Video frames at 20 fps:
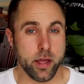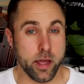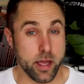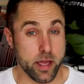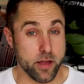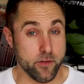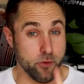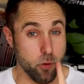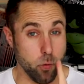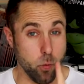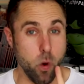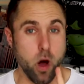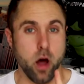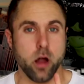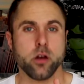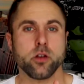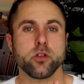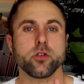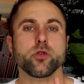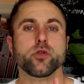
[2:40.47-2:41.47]
Either
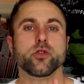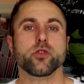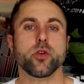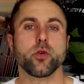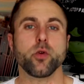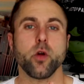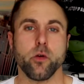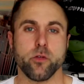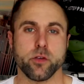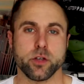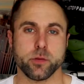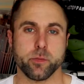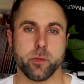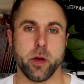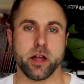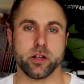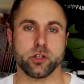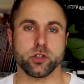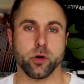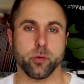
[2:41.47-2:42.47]
one, you do not
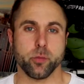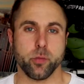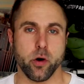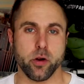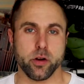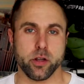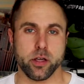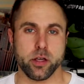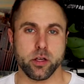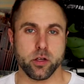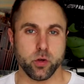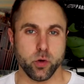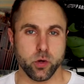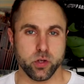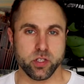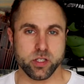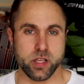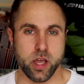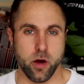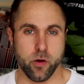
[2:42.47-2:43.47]
respect your body,
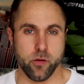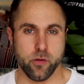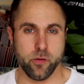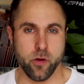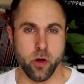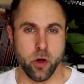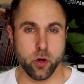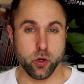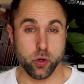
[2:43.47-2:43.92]
yourself,